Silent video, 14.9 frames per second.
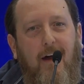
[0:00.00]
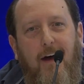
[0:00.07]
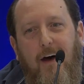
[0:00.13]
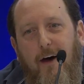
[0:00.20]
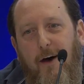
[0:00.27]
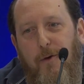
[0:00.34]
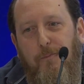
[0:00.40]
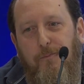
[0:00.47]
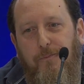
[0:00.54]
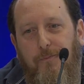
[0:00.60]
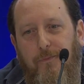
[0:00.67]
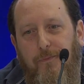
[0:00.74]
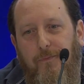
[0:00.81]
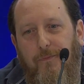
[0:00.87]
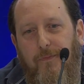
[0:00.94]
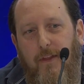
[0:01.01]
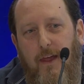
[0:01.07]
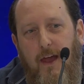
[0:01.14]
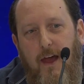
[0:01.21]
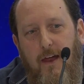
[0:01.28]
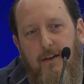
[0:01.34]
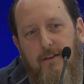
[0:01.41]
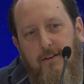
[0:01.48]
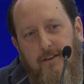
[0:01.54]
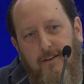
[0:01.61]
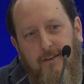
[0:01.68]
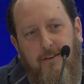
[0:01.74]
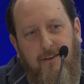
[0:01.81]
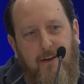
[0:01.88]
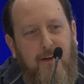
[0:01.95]
And
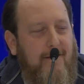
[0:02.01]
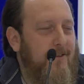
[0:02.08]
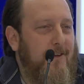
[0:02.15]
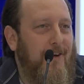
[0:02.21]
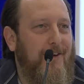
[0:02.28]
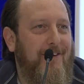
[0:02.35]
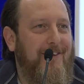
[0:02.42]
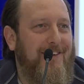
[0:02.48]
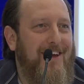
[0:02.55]
so,